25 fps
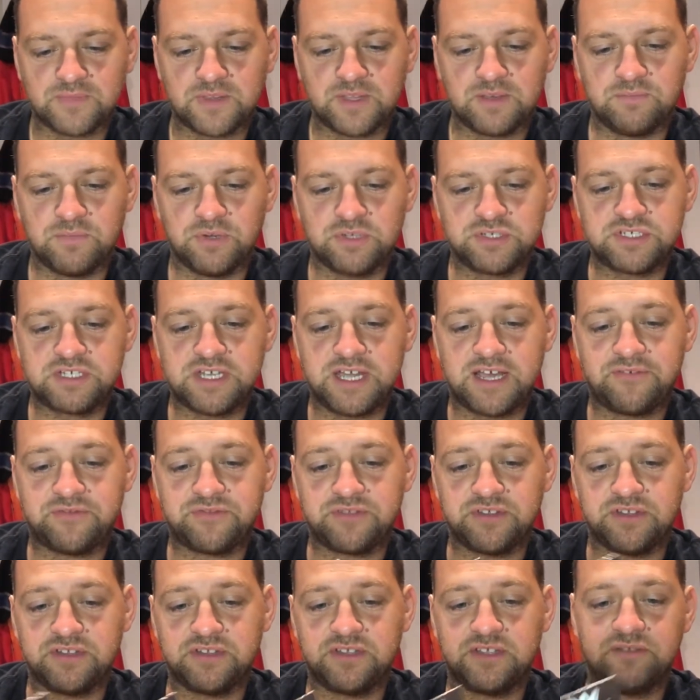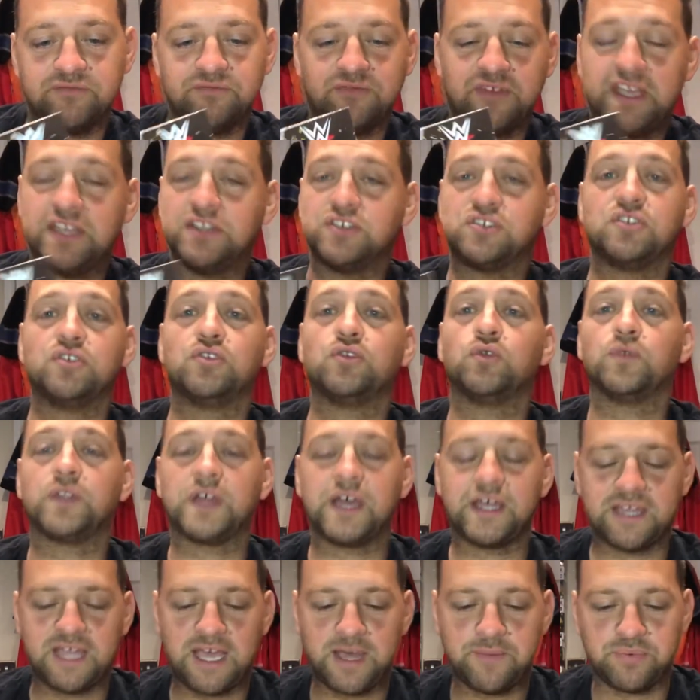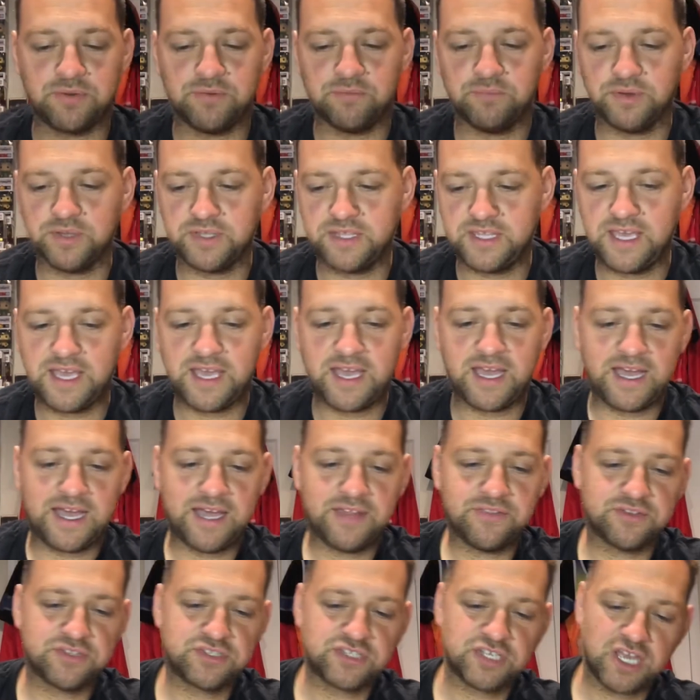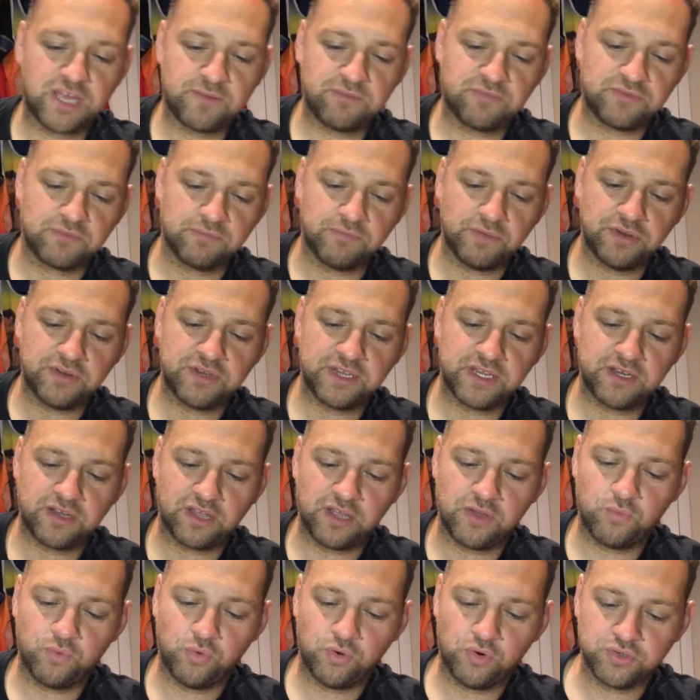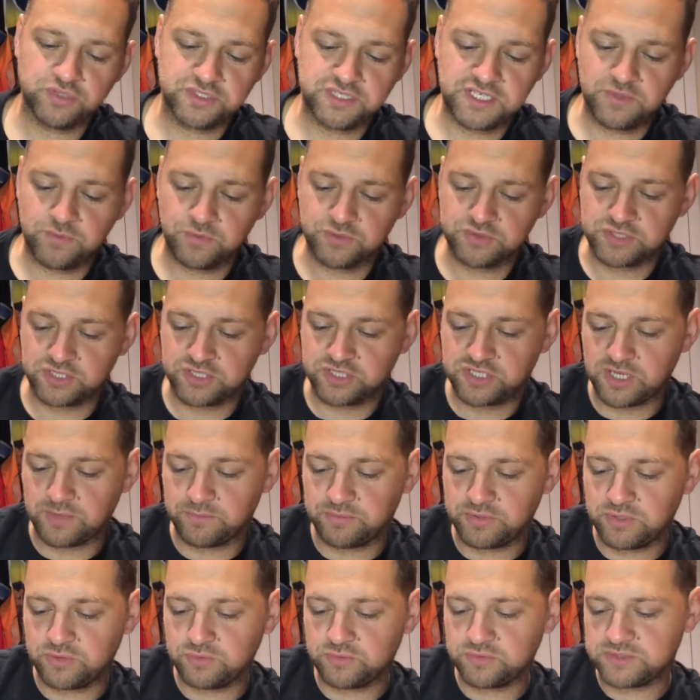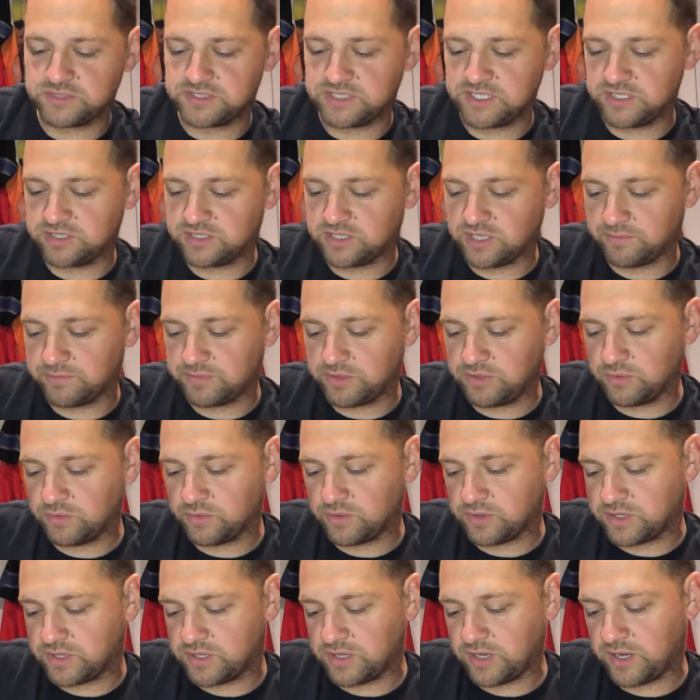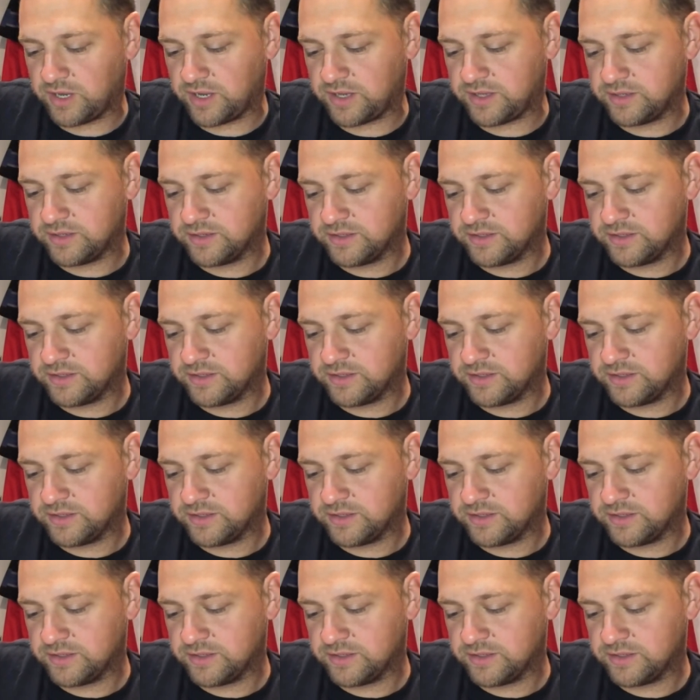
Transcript: Much after the invasion and all that had happened, but yeah, at the time of the Monday Night Wars, he was a WCW guy.